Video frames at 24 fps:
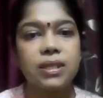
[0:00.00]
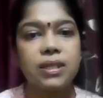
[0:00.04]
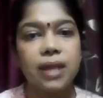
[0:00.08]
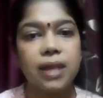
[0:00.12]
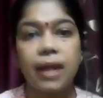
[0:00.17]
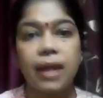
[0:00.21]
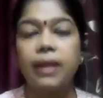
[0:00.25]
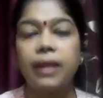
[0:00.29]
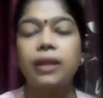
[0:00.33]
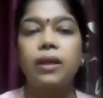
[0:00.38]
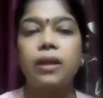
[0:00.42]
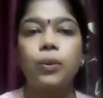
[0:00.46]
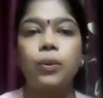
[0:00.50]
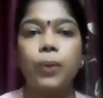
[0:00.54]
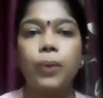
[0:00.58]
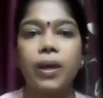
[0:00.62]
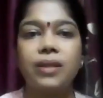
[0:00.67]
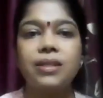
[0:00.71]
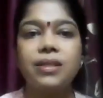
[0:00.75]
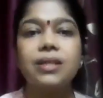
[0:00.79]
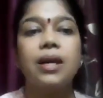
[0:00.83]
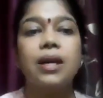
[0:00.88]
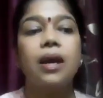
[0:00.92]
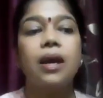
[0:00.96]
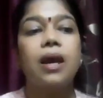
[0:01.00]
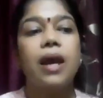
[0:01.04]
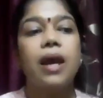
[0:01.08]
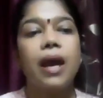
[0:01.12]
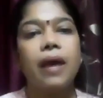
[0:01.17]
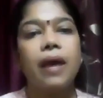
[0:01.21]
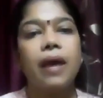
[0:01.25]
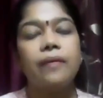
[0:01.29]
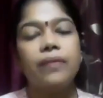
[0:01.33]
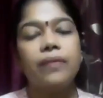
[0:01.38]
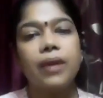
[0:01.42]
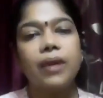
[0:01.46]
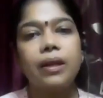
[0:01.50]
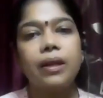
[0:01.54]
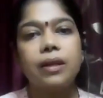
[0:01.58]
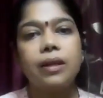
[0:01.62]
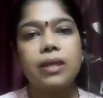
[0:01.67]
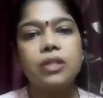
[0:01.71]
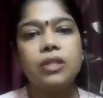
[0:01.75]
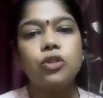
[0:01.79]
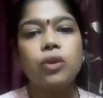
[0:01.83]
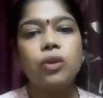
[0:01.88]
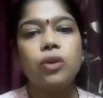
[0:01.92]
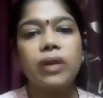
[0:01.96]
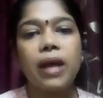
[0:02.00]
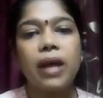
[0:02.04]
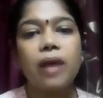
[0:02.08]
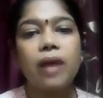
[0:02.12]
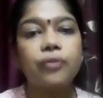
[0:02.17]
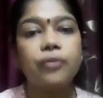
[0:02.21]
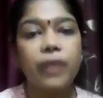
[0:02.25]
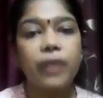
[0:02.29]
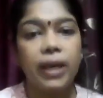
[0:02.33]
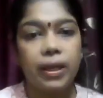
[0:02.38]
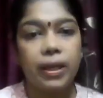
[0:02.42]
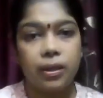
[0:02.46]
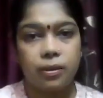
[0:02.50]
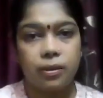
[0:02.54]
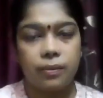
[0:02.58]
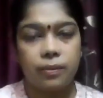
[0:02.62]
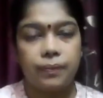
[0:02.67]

tiny ones, and then it does not have weight.